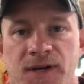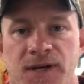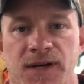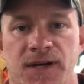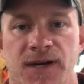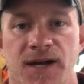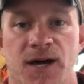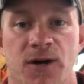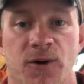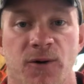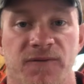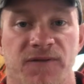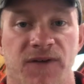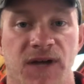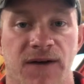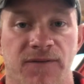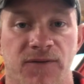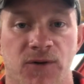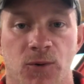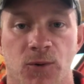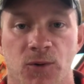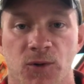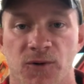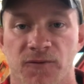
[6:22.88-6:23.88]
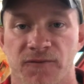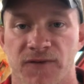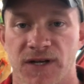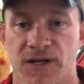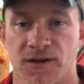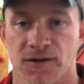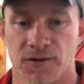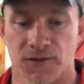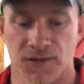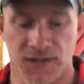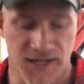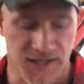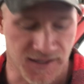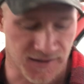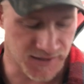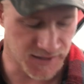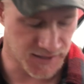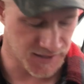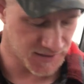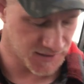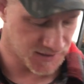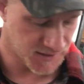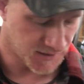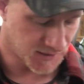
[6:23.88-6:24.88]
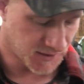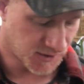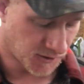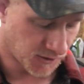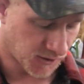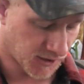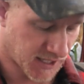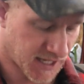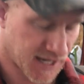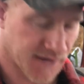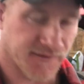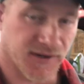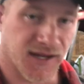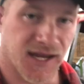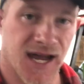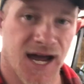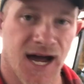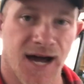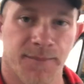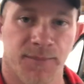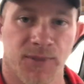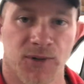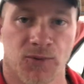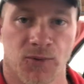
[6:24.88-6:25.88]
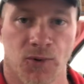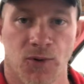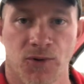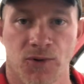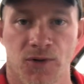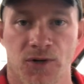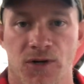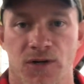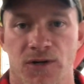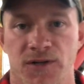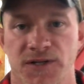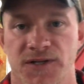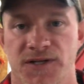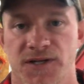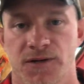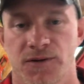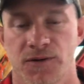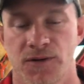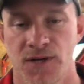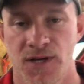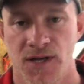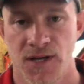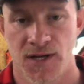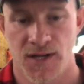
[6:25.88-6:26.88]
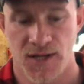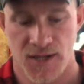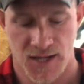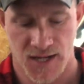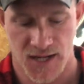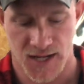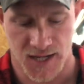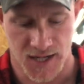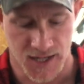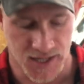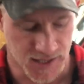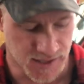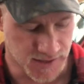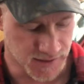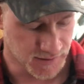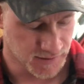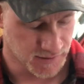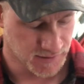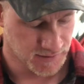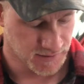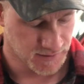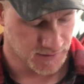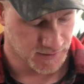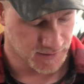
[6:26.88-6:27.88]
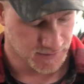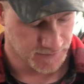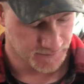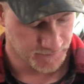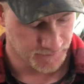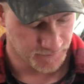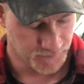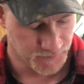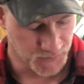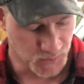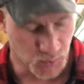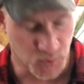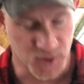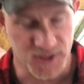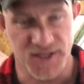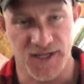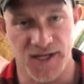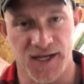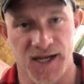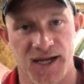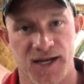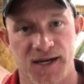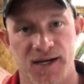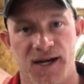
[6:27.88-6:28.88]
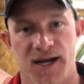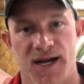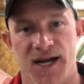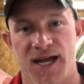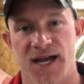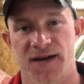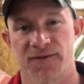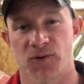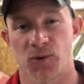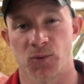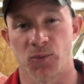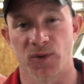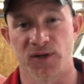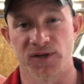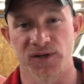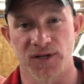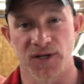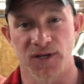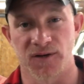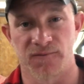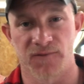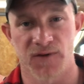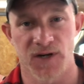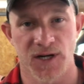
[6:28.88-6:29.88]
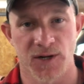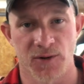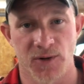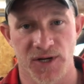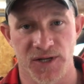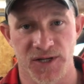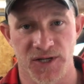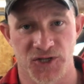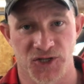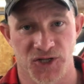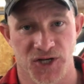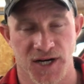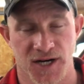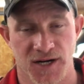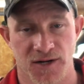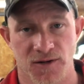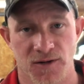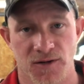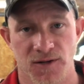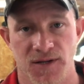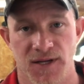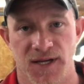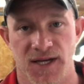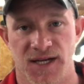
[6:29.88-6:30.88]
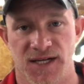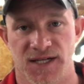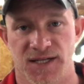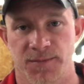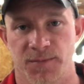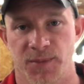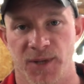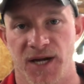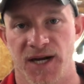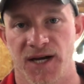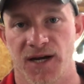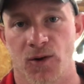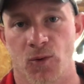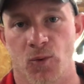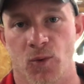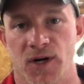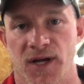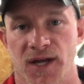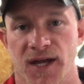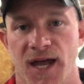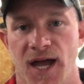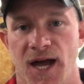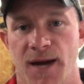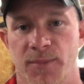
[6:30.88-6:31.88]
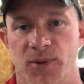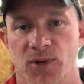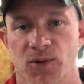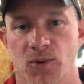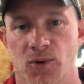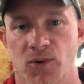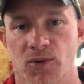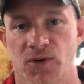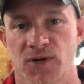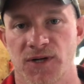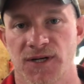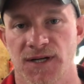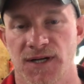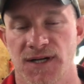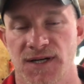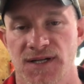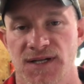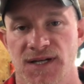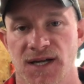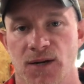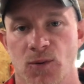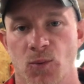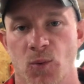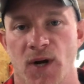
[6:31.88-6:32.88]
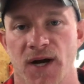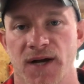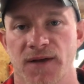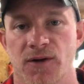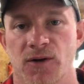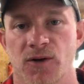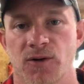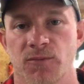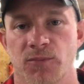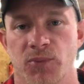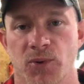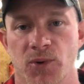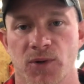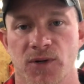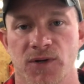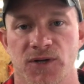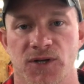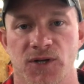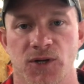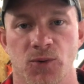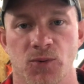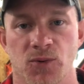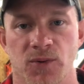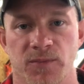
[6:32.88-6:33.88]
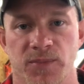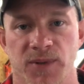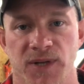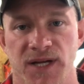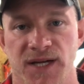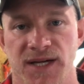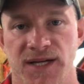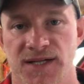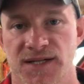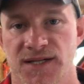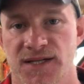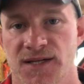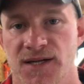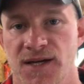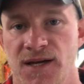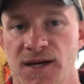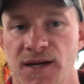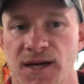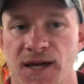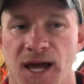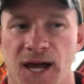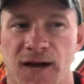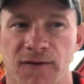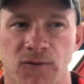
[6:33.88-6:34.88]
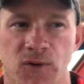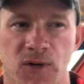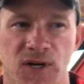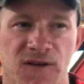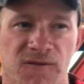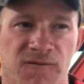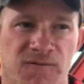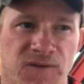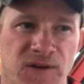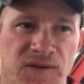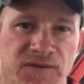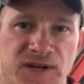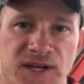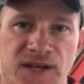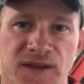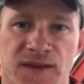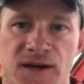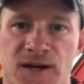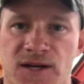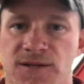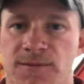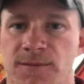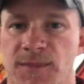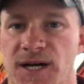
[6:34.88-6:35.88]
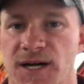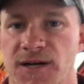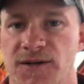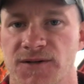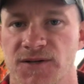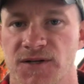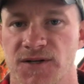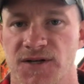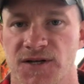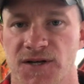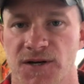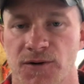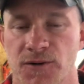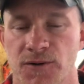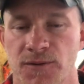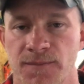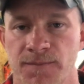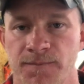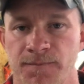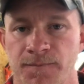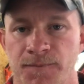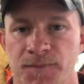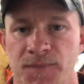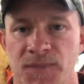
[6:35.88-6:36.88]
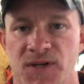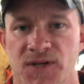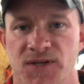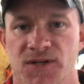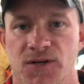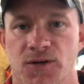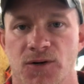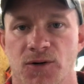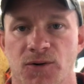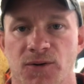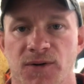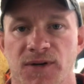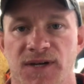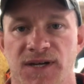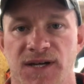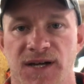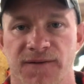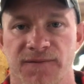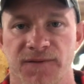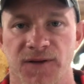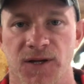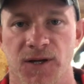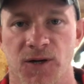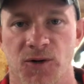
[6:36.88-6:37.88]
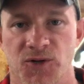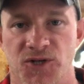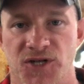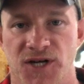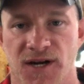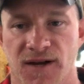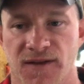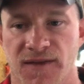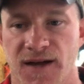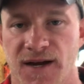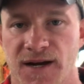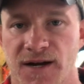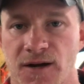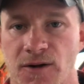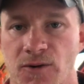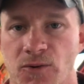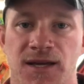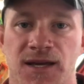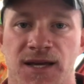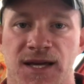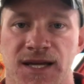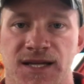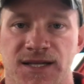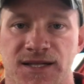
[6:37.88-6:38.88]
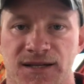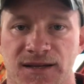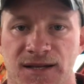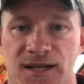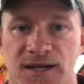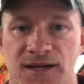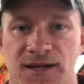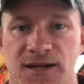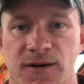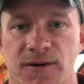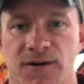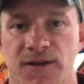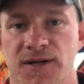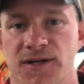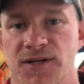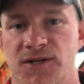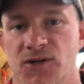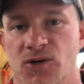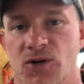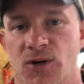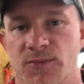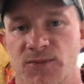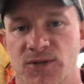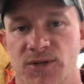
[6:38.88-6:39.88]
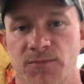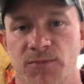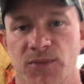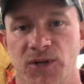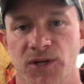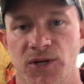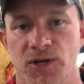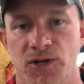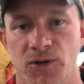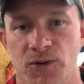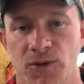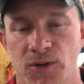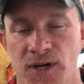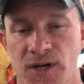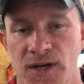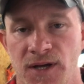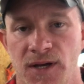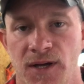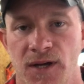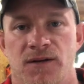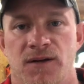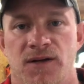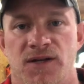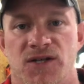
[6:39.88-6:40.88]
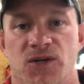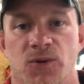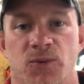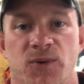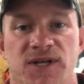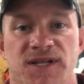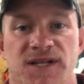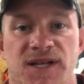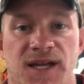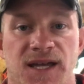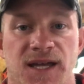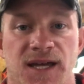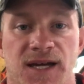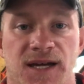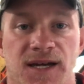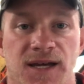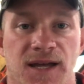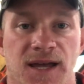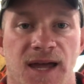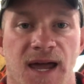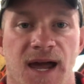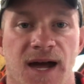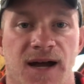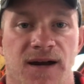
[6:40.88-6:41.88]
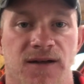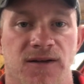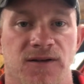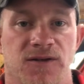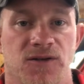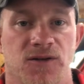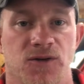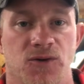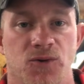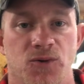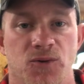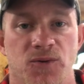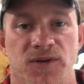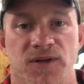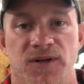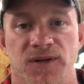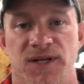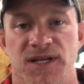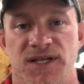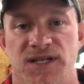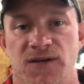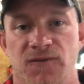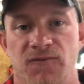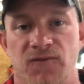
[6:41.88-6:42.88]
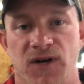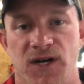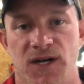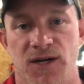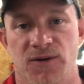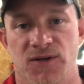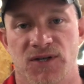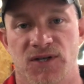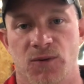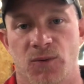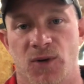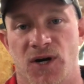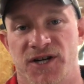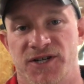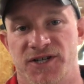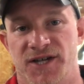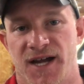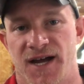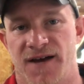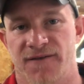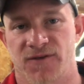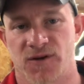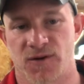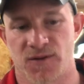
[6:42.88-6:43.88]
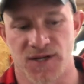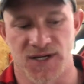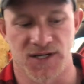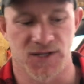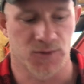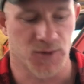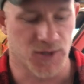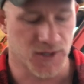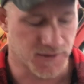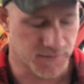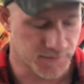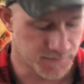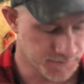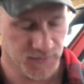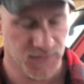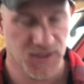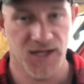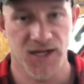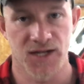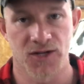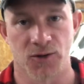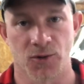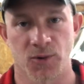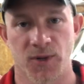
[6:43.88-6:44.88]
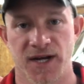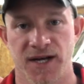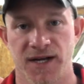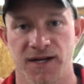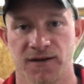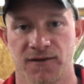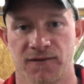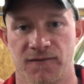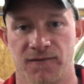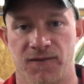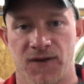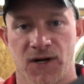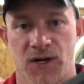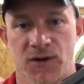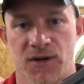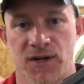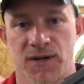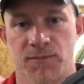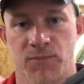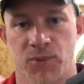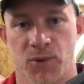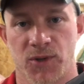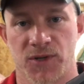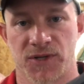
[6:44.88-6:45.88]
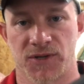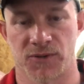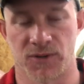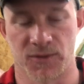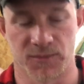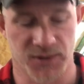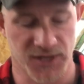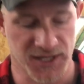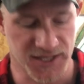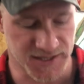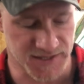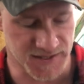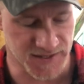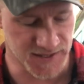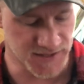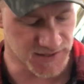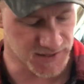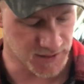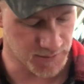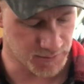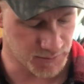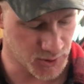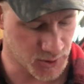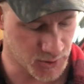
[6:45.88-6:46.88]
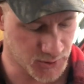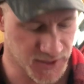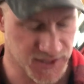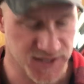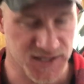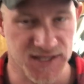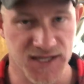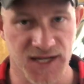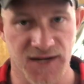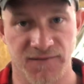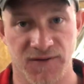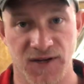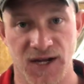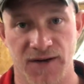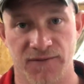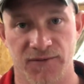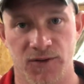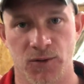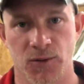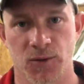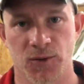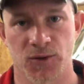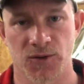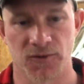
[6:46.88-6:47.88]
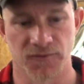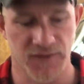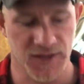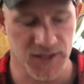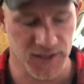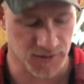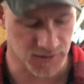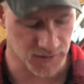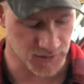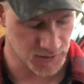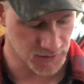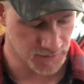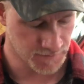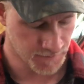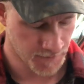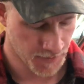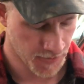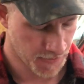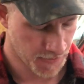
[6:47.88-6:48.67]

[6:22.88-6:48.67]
Now, if you have an older vehicle like this, you're going to have a cap and rotor also. And once again, I have a really good video on this channel explaining what a cap and rotor does and why they're important to replace every 15,000 miles or so. So definitely go check that out. It's linked down in the description below. So once again, add it to the list of videos to watch after this one. Either way, very important to replace these components if you have an older vehicle.